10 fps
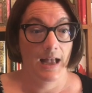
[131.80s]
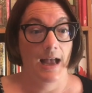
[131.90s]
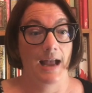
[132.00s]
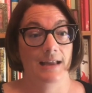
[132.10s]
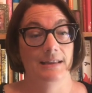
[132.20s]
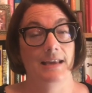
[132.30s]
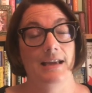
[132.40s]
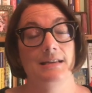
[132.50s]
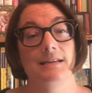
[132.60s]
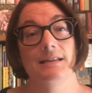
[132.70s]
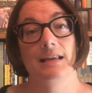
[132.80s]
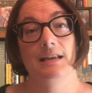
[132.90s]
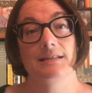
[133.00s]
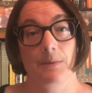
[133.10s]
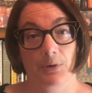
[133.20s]
And then they
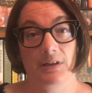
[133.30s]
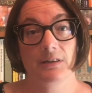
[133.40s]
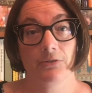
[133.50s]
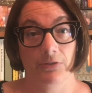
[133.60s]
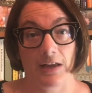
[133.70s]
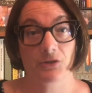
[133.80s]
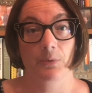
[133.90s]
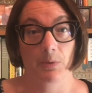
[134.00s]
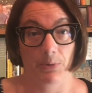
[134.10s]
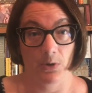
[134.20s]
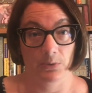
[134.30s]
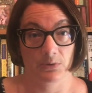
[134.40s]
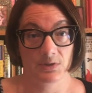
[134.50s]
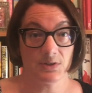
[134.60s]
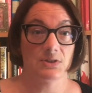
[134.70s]
separated the flesh from the
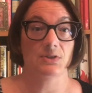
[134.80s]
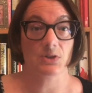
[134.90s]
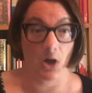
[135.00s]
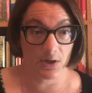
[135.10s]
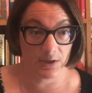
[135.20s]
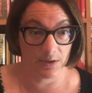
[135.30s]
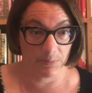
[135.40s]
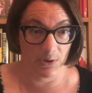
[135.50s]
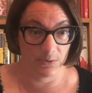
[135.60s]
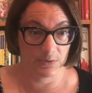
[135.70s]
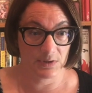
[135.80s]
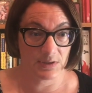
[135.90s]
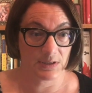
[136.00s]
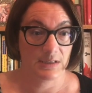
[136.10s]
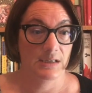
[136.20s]
bones, discarded the
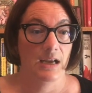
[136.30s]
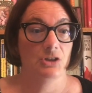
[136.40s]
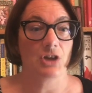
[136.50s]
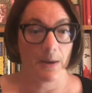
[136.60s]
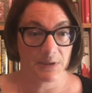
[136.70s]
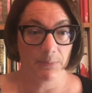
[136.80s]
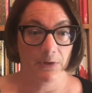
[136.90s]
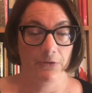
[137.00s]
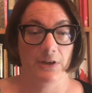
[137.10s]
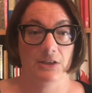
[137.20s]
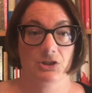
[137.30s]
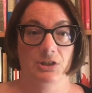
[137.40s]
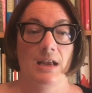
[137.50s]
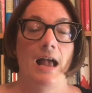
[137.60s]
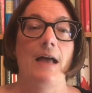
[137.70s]
bones, chopped up the fish,
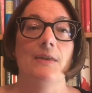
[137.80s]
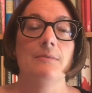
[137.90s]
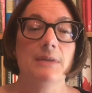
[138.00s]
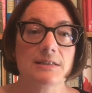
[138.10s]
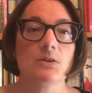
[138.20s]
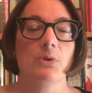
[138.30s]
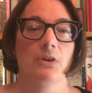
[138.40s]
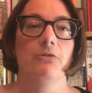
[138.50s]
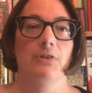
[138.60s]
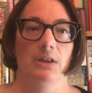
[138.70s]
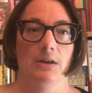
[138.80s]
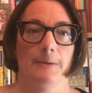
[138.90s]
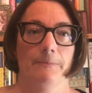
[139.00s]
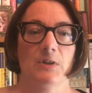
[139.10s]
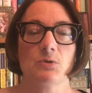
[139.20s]
and then mixed it with a filler.
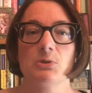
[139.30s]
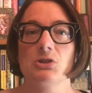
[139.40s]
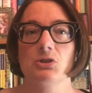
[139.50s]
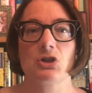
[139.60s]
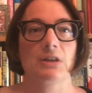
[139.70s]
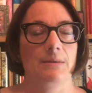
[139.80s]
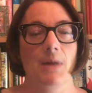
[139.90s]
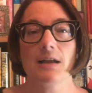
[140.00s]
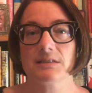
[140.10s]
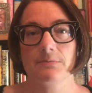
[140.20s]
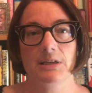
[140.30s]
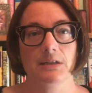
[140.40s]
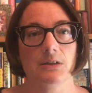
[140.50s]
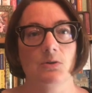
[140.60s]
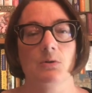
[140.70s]
This was usually matzah
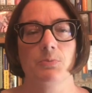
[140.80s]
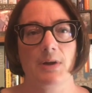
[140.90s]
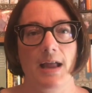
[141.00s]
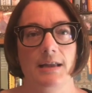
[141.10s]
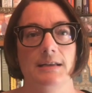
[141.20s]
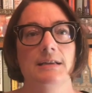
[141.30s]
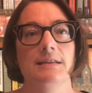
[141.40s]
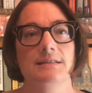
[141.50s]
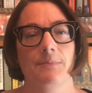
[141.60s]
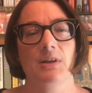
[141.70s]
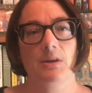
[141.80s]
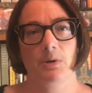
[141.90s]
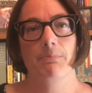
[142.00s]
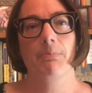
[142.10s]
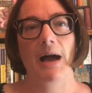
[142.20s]
meal or bread, something that
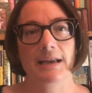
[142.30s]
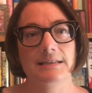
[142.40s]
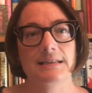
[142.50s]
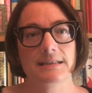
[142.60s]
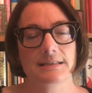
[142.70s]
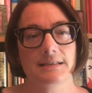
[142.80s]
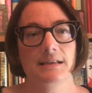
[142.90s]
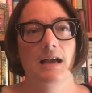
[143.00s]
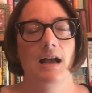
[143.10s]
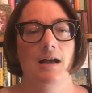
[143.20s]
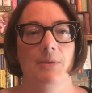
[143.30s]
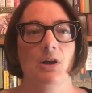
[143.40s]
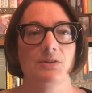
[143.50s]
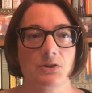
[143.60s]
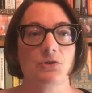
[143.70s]
would bind it and
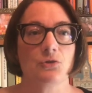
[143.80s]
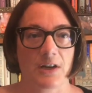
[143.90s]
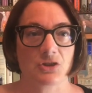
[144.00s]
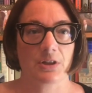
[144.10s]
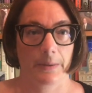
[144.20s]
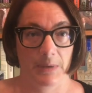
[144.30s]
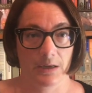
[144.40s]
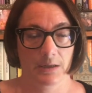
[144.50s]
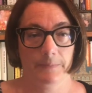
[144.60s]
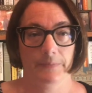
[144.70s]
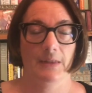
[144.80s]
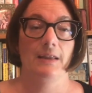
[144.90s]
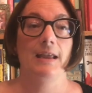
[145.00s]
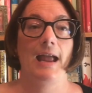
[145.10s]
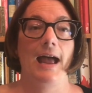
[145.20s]
also stretch the meal. Then
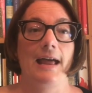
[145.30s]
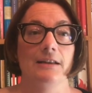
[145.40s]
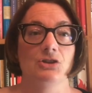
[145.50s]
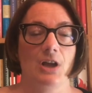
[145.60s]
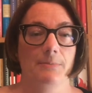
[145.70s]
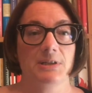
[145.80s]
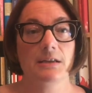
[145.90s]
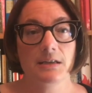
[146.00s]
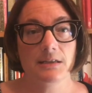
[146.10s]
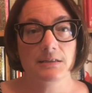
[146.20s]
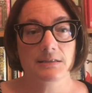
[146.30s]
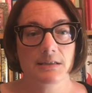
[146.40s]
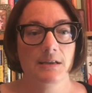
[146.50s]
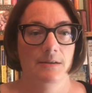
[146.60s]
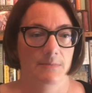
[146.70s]
they added chopped onions,
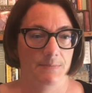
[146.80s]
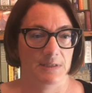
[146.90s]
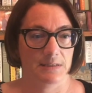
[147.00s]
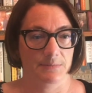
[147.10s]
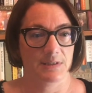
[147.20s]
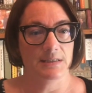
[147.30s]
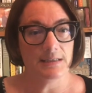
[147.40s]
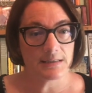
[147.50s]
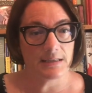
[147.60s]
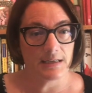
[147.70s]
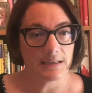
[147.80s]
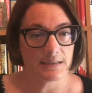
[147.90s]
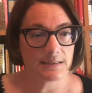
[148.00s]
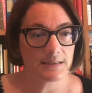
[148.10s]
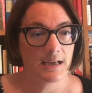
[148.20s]
maybe some
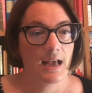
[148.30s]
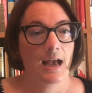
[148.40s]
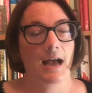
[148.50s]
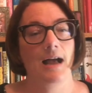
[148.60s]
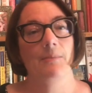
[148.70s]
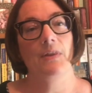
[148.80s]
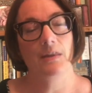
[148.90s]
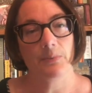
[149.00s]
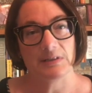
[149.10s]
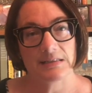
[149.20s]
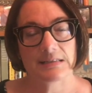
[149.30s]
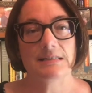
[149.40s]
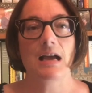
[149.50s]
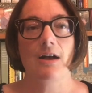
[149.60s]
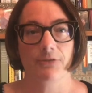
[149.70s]
seasonings, and then they would
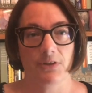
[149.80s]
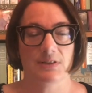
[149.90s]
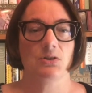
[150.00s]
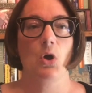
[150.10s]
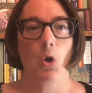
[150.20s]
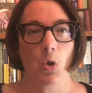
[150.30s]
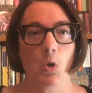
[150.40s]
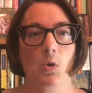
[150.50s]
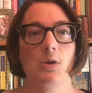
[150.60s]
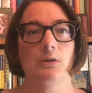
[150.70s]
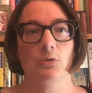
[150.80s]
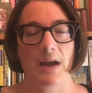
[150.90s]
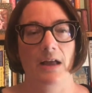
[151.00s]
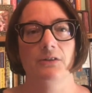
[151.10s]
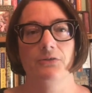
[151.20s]
stuff this whole
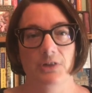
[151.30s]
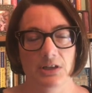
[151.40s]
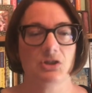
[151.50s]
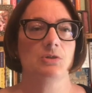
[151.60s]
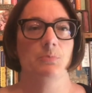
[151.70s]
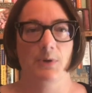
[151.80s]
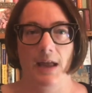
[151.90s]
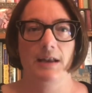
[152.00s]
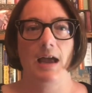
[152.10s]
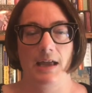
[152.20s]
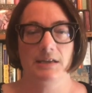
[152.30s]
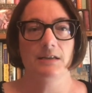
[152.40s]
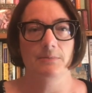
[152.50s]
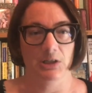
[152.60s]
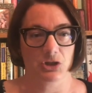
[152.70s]
ground fish, bread,
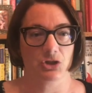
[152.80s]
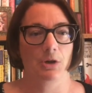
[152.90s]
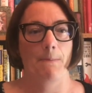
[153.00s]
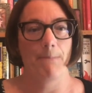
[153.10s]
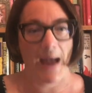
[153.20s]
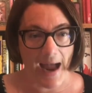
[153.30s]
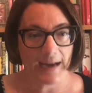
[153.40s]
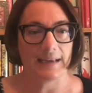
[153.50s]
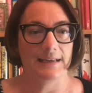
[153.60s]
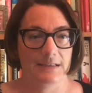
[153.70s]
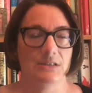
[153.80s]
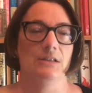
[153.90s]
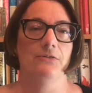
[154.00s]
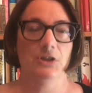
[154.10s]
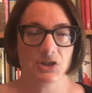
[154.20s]
onion mixture back into
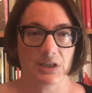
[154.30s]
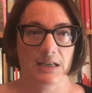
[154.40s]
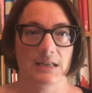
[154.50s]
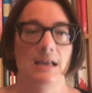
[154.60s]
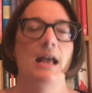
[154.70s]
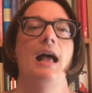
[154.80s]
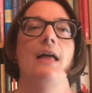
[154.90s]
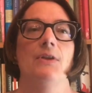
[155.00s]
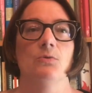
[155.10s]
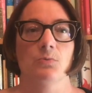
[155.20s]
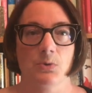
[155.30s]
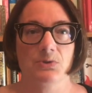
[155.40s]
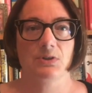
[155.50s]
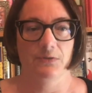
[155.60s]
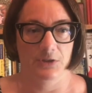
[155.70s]
the fish skin and then
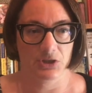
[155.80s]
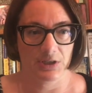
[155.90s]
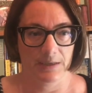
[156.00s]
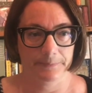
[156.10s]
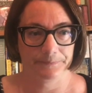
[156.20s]
roast the fish skin.